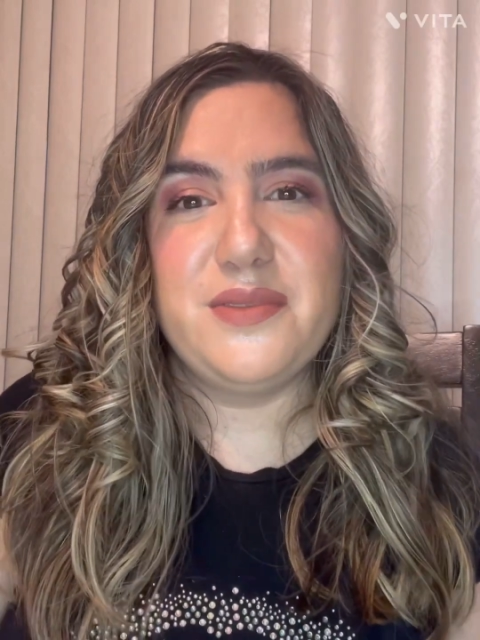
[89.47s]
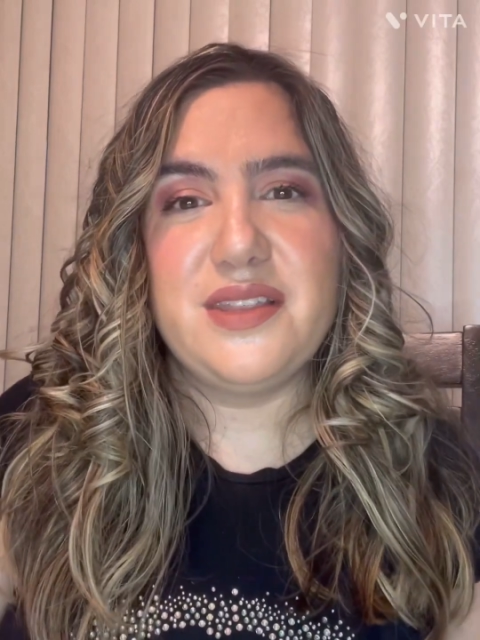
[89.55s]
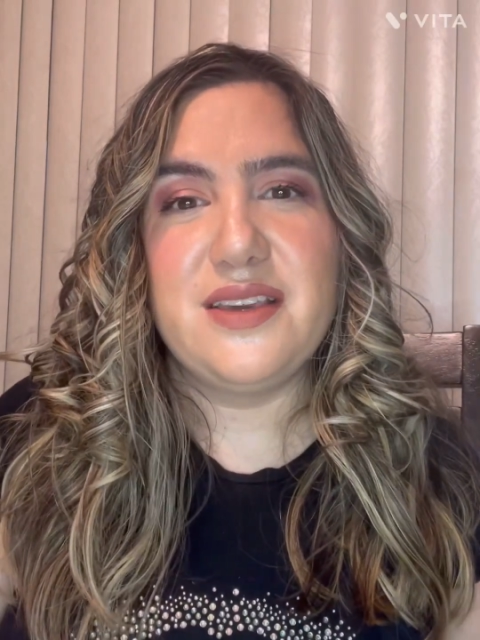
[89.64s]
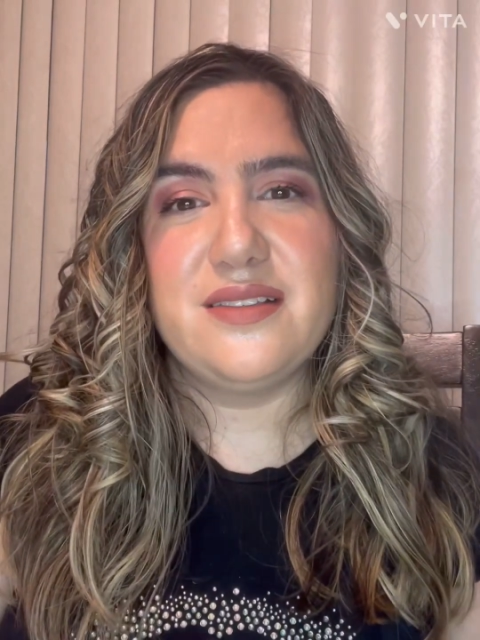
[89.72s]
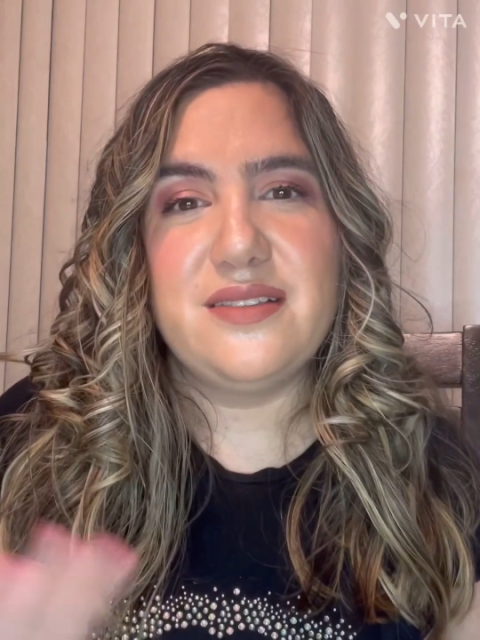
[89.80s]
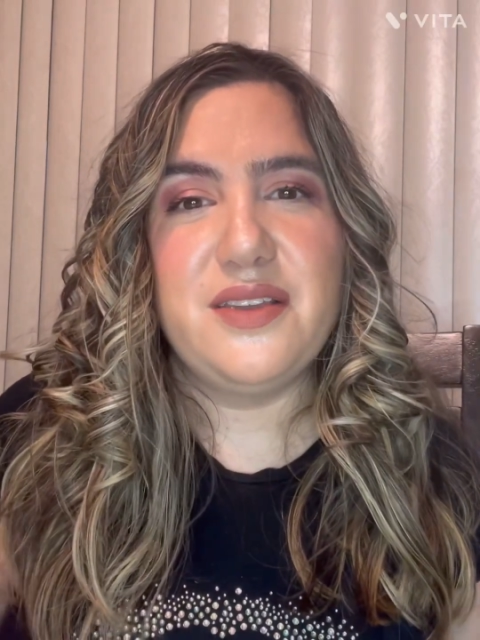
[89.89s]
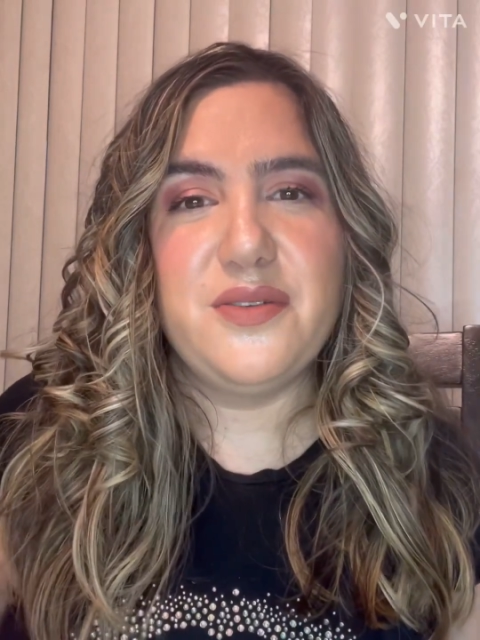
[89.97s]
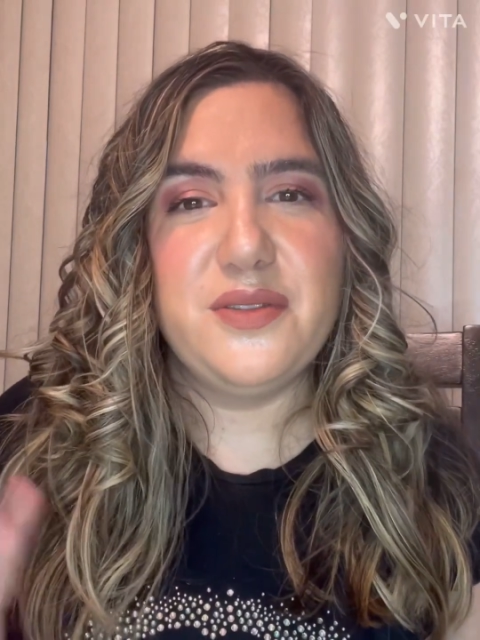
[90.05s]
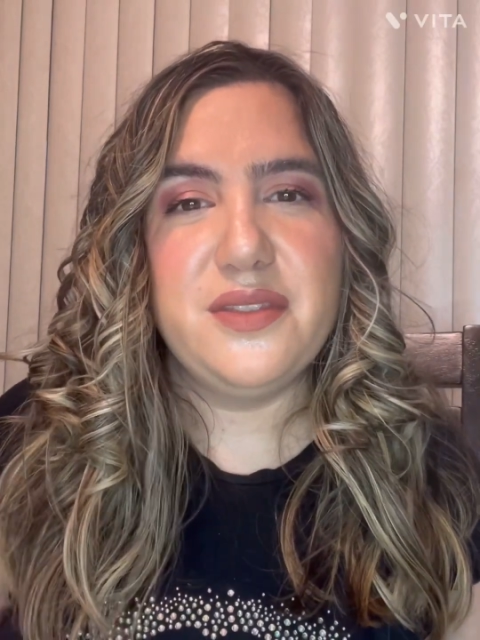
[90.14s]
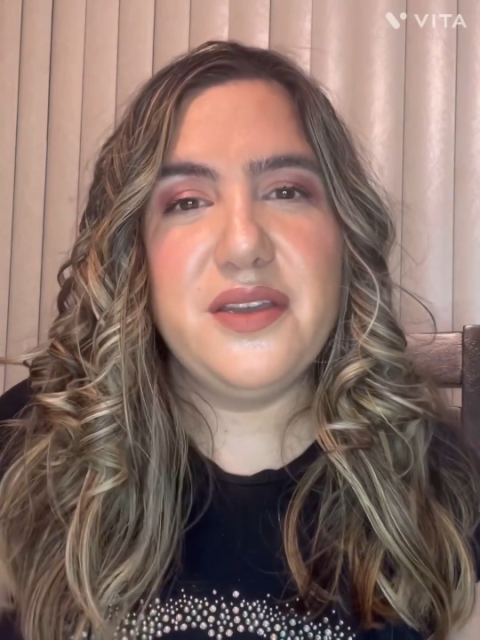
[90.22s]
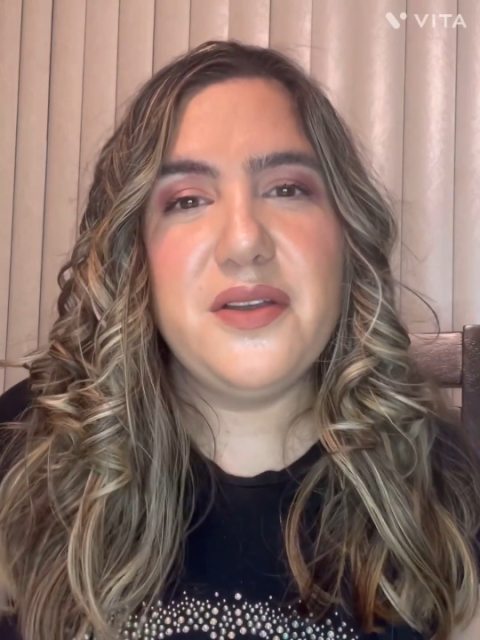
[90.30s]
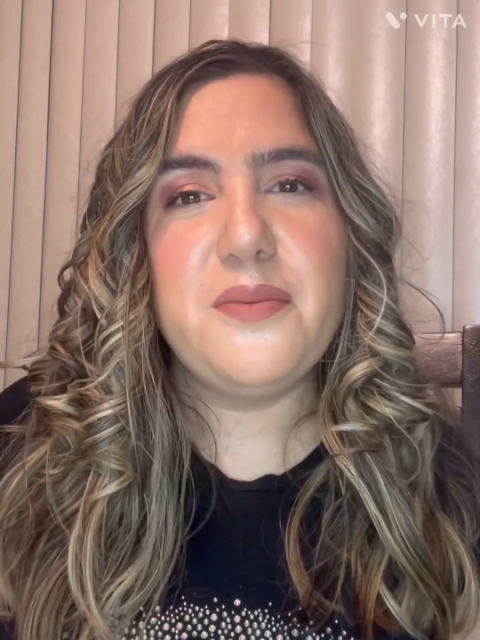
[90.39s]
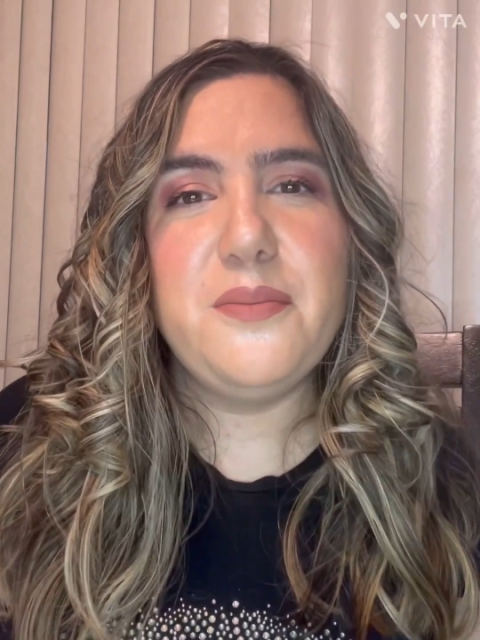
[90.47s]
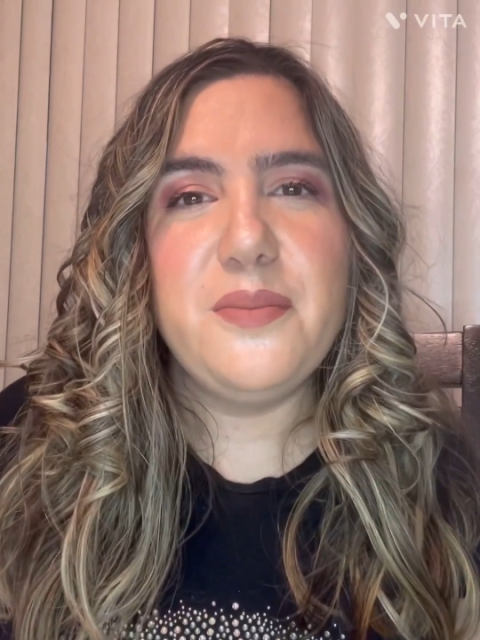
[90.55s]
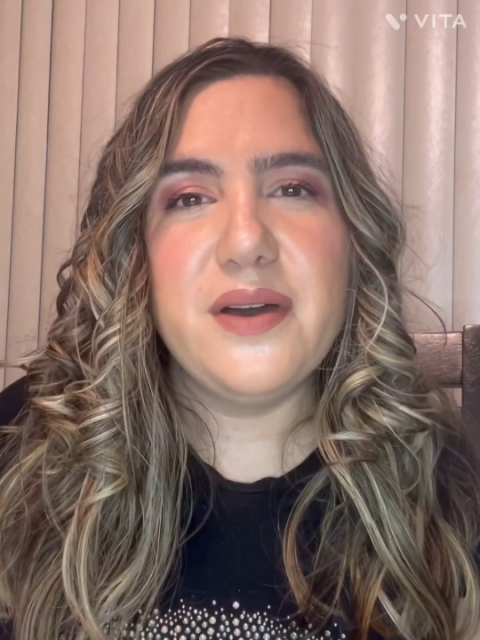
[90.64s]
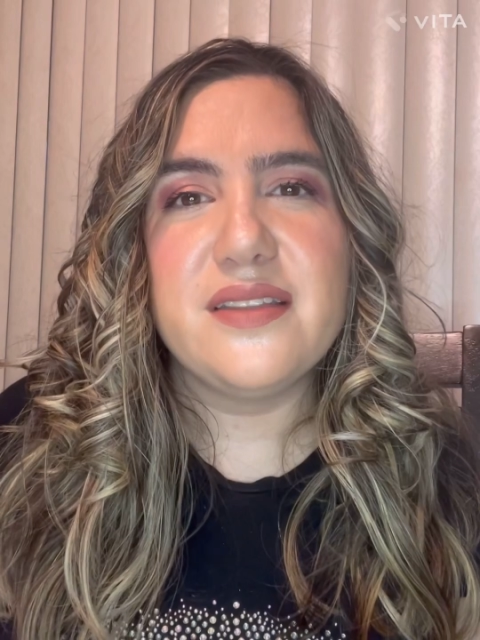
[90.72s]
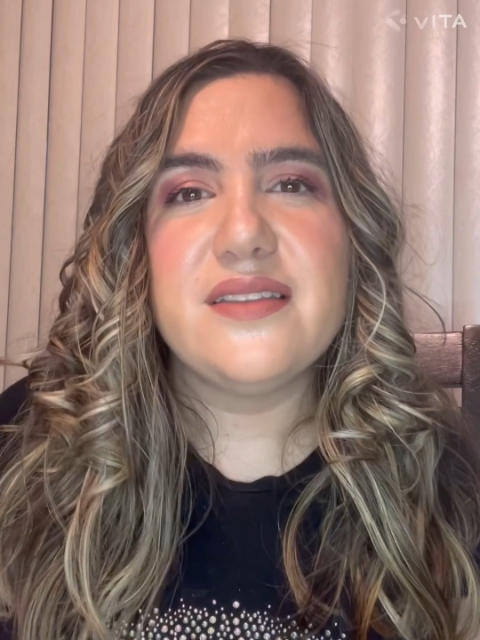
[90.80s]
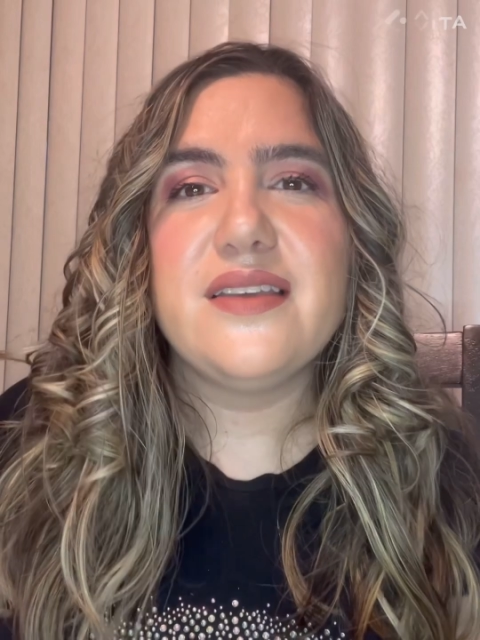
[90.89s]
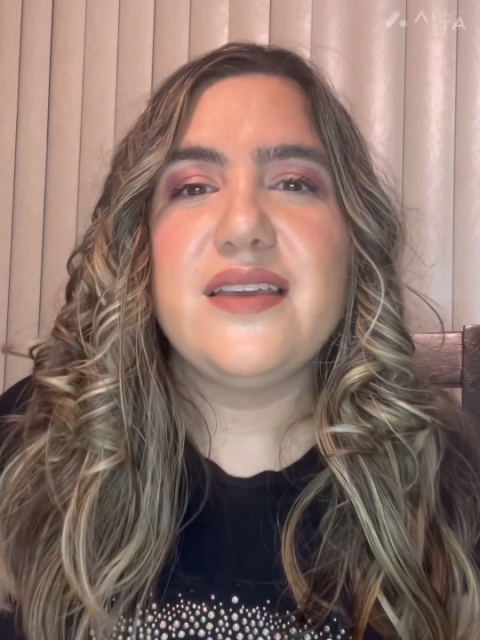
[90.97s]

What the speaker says: things here and there, but